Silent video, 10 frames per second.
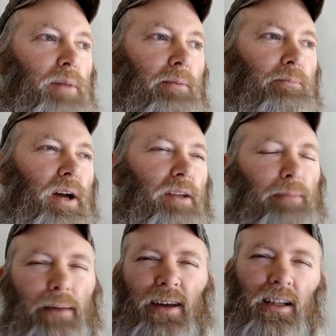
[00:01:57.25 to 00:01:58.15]
but, but
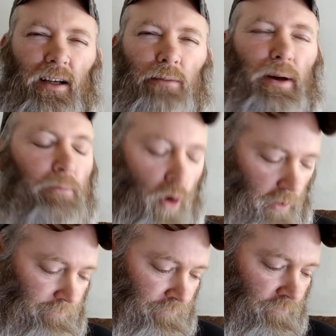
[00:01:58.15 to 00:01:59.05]
maybe a little bit
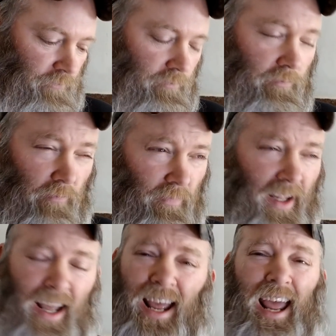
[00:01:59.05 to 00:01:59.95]
more.
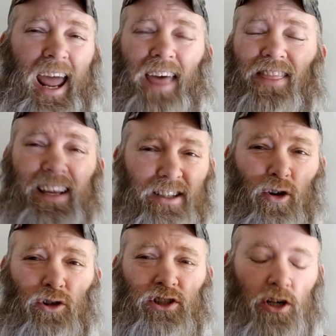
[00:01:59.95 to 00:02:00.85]
And this
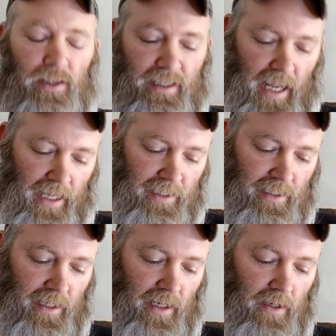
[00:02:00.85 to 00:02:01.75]
culture says